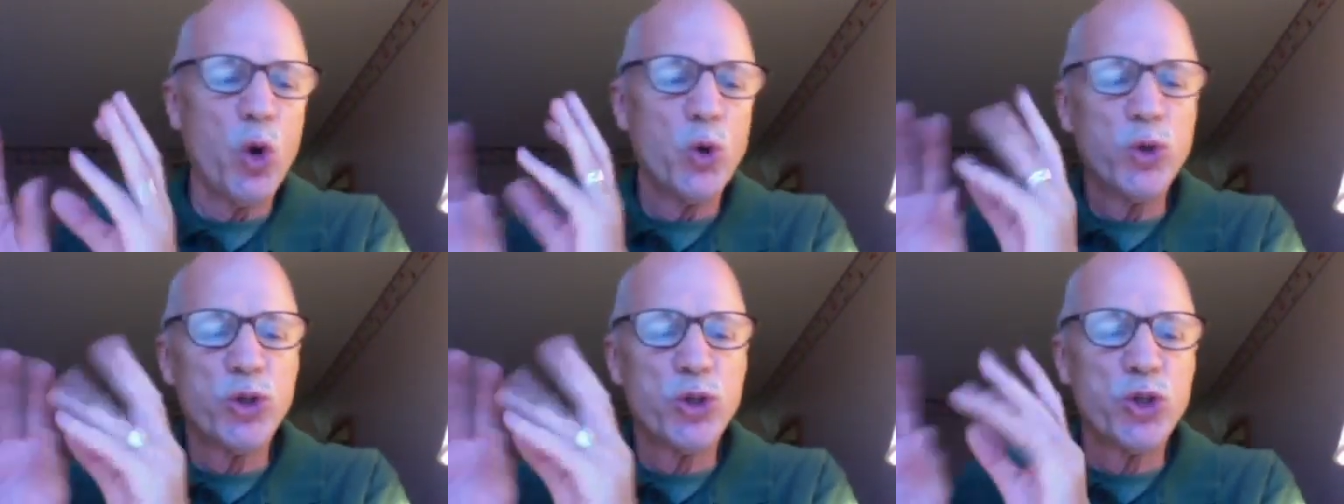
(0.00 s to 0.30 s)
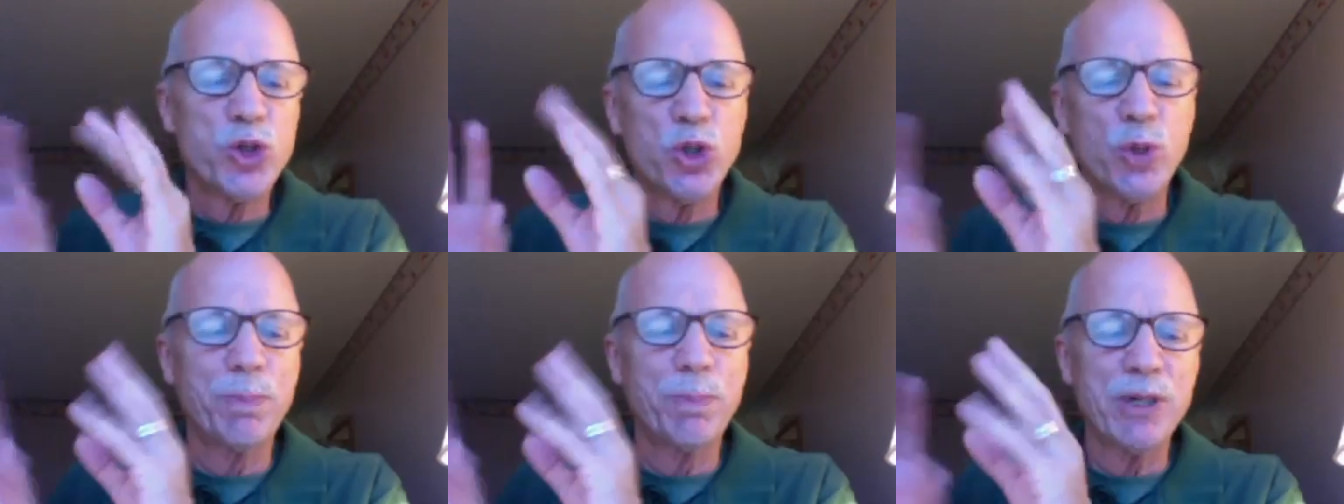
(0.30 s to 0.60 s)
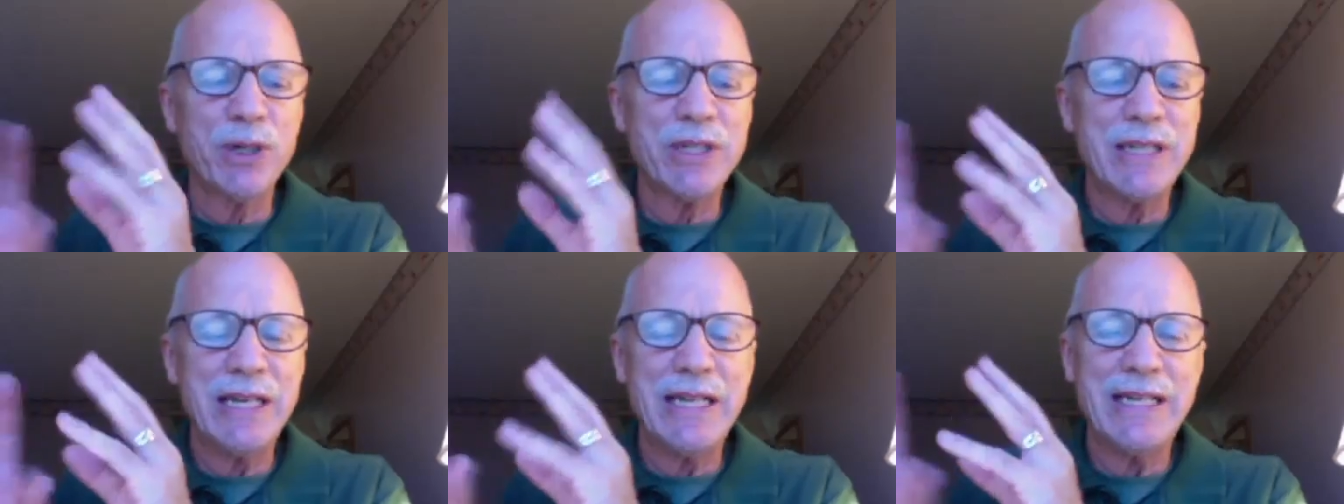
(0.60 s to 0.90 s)

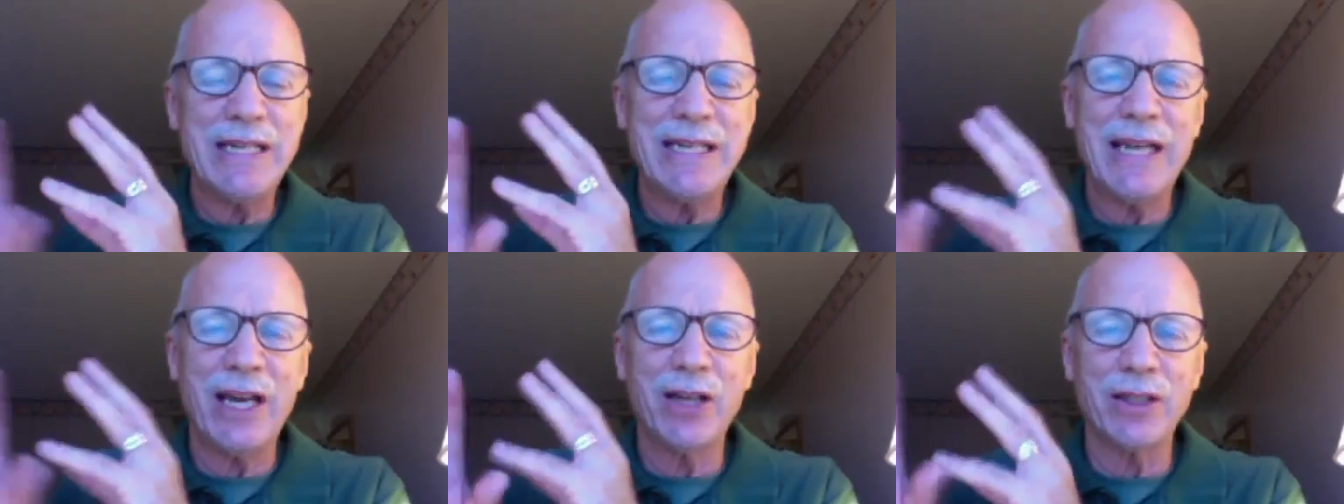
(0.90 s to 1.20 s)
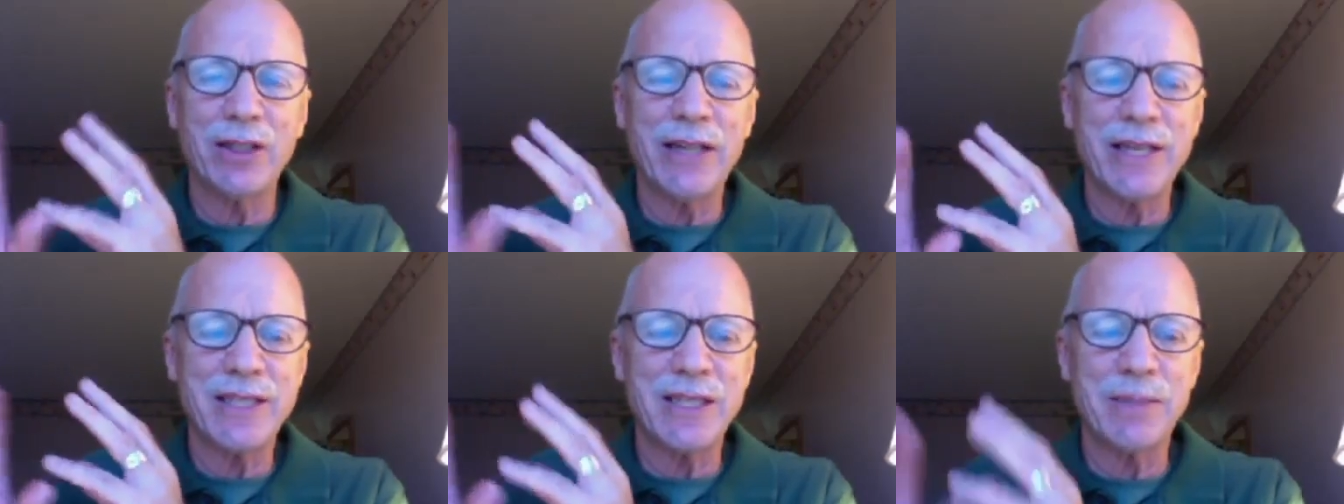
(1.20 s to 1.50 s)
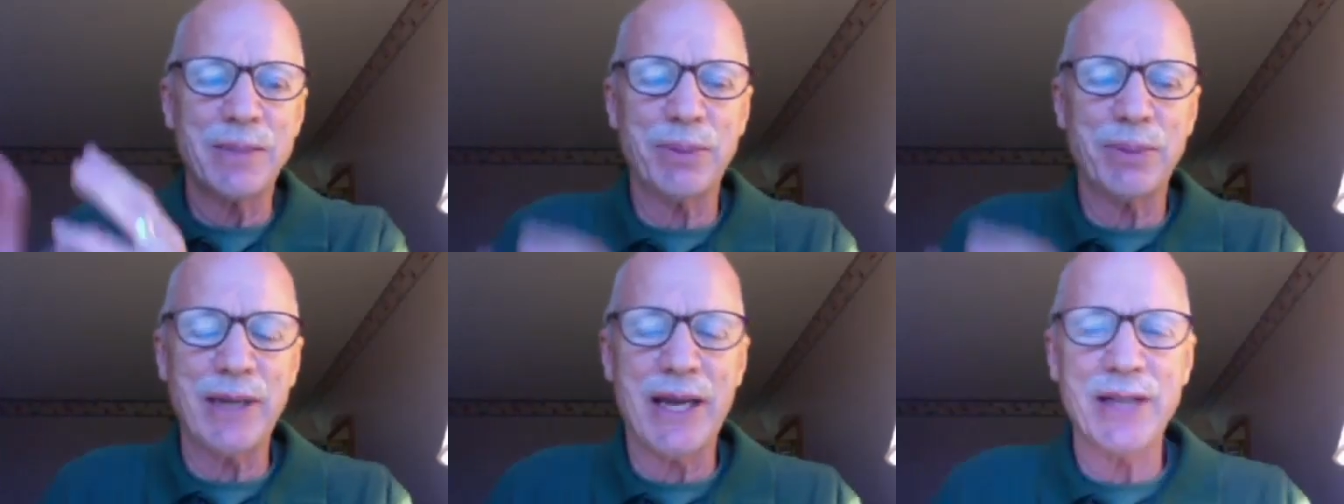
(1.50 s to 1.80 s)
super detailed
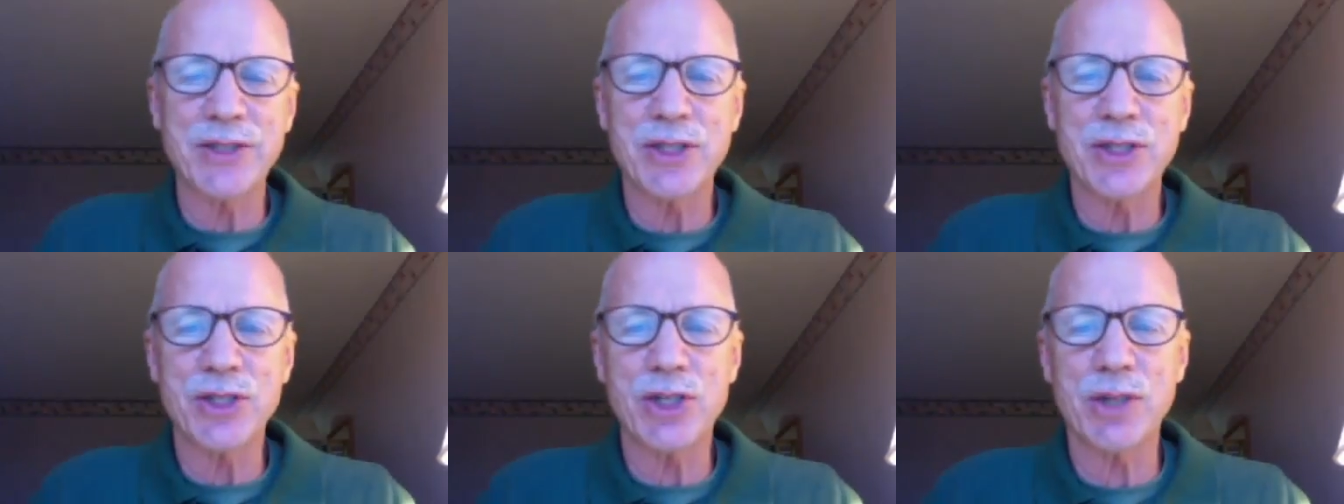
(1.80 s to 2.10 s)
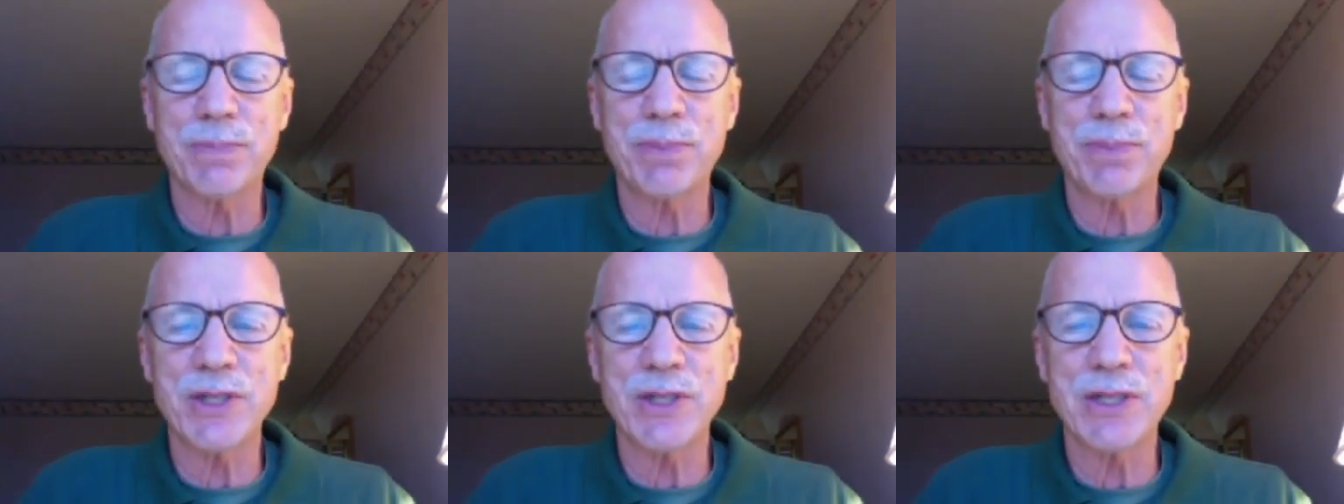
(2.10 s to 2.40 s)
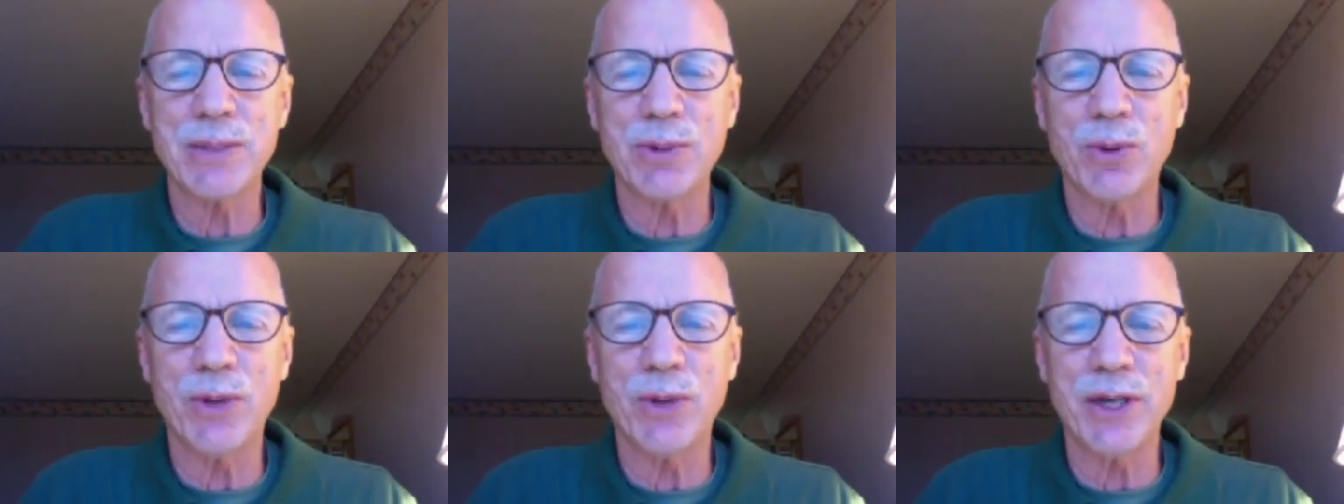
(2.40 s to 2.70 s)
lesson plans that your
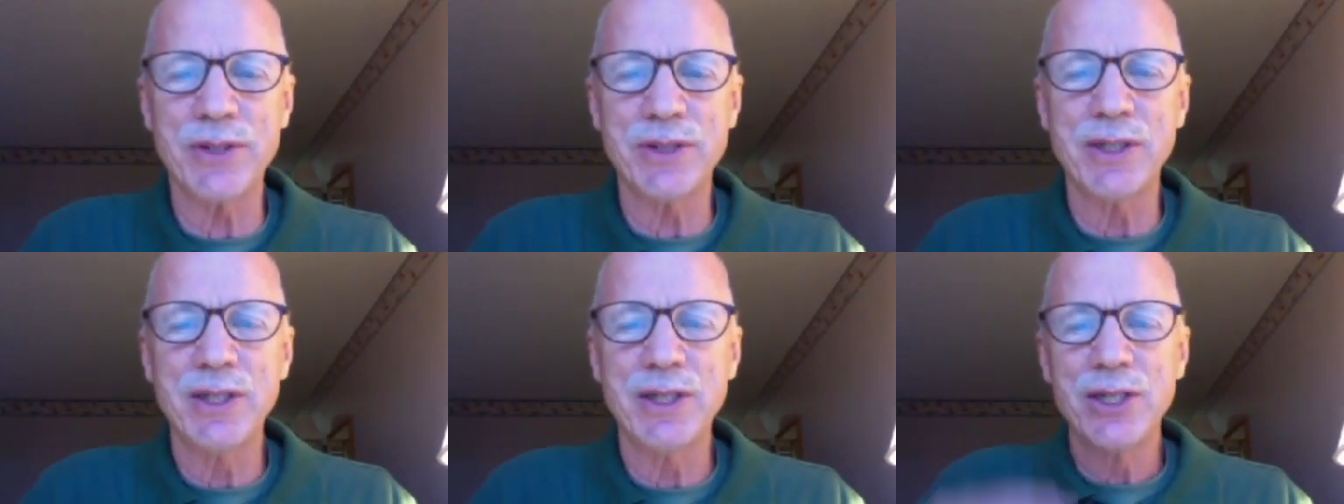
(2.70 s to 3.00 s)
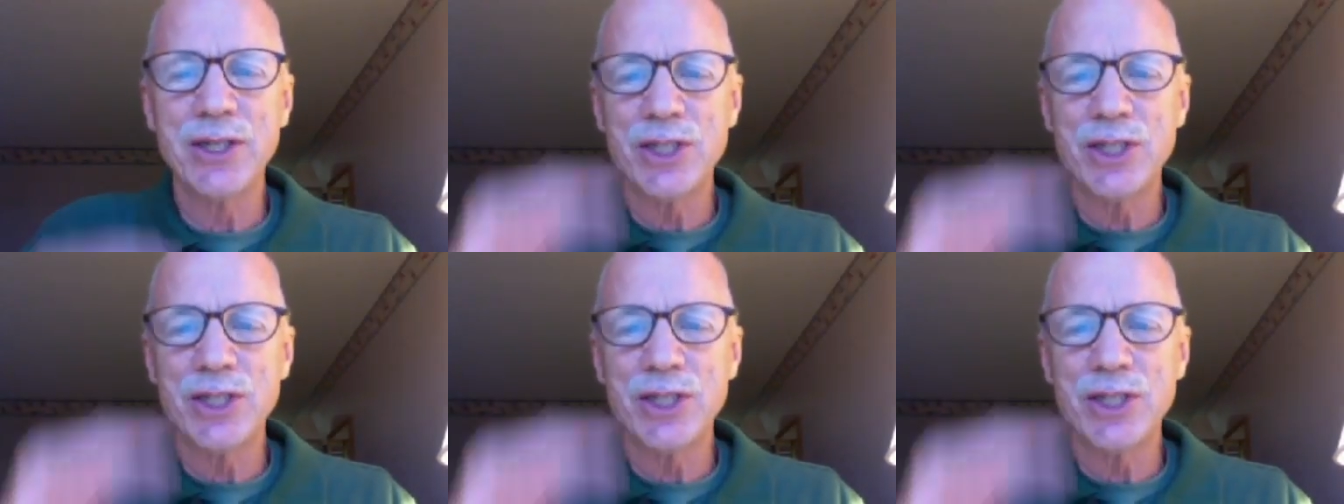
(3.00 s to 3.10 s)
principal wants.